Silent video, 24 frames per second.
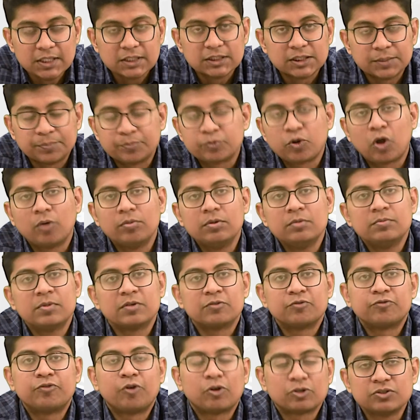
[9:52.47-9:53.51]
The problem,
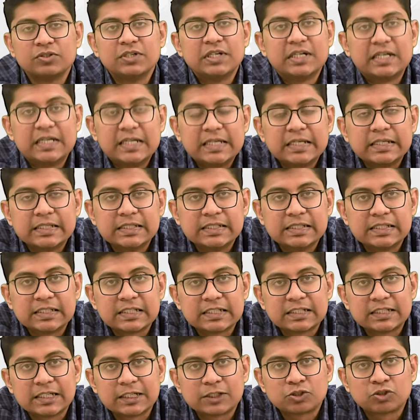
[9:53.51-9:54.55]
unfortunately, is
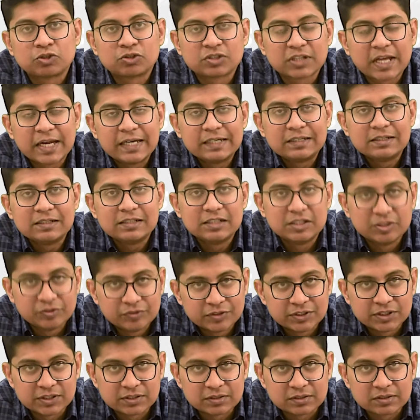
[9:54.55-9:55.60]
that societal
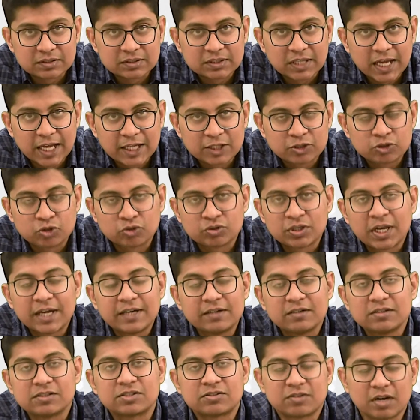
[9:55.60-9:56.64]
divisions and
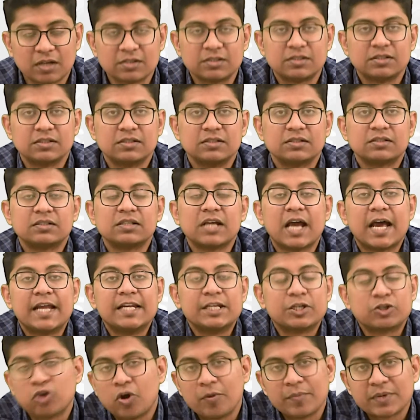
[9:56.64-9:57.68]
societal structures and
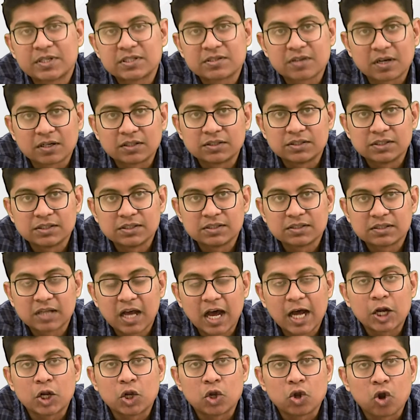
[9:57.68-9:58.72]
economic structures
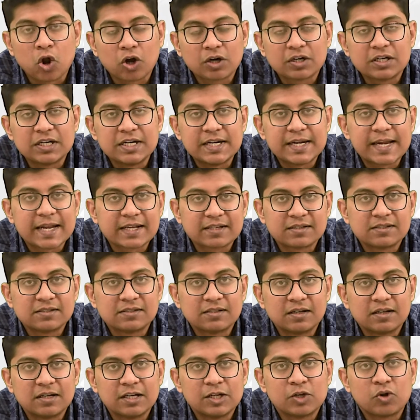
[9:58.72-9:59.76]
are not
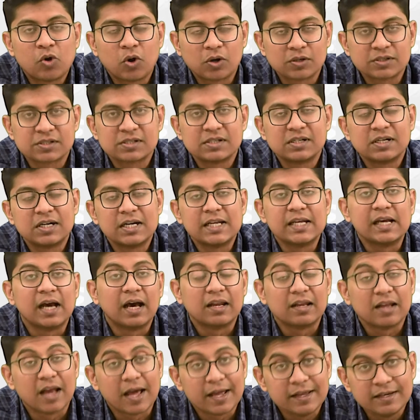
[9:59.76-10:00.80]
necessarily constantly
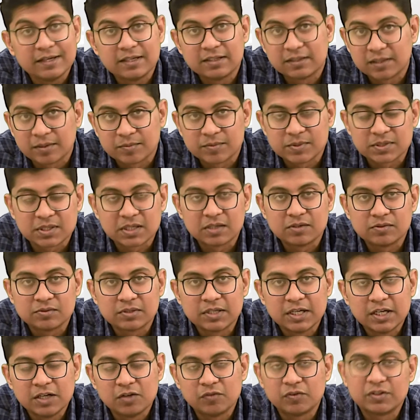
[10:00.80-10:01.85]
aligning
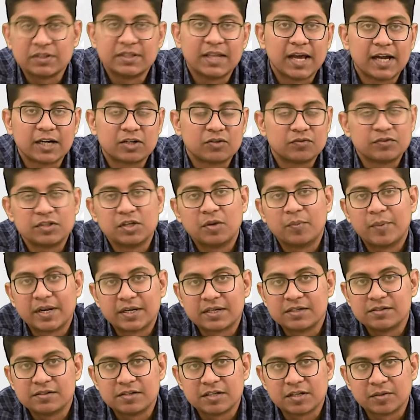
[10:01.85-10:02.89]
themselves with that of the
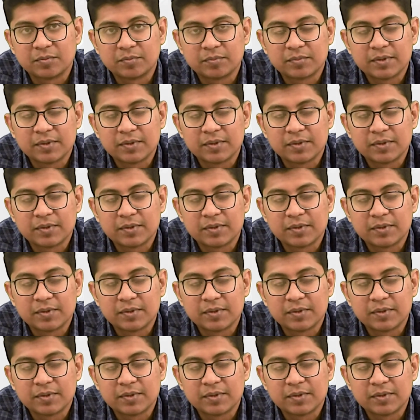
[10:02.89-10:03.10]
American dream.